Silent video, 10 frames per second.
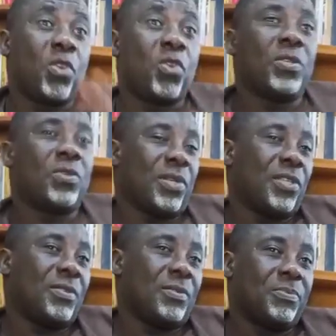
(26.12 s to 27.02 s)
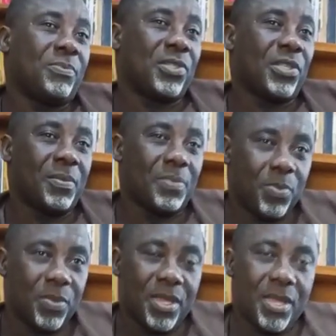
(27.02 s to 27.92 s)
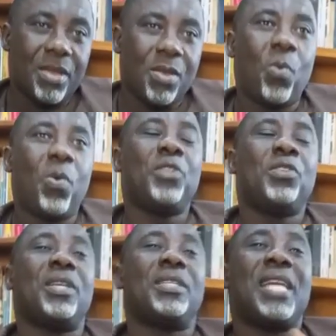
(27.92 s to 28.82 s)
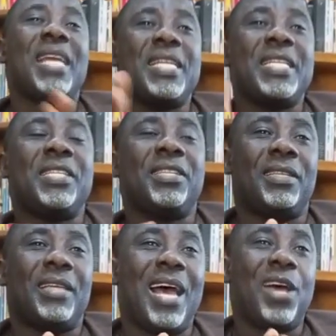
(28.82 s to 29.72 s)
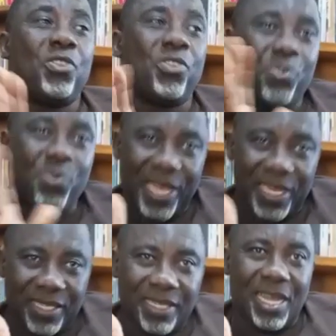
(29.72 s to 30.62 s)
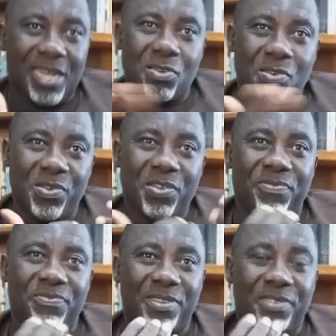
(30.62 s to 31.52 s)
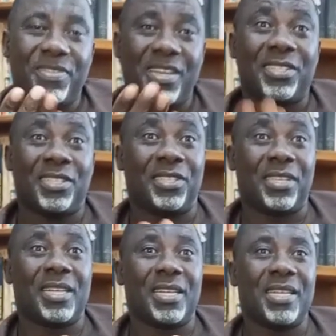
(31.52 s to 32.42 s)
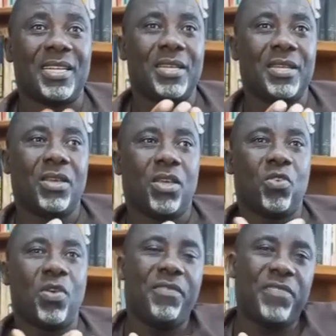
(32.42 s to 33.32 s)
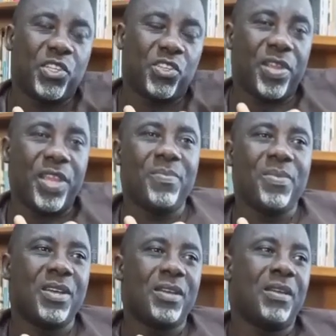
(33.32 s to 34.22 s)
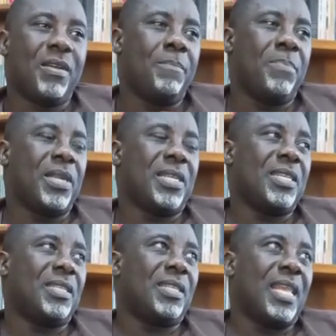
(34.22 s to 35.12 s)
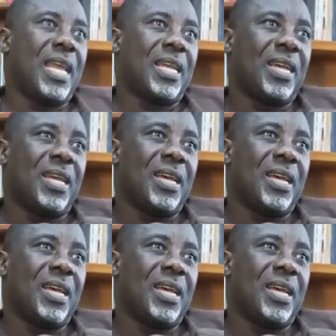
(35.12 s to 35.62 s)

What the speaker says: a good question, Pusam. What you are saying is, how do you wait? I don't know if that's exactly. You have a dream, but it's like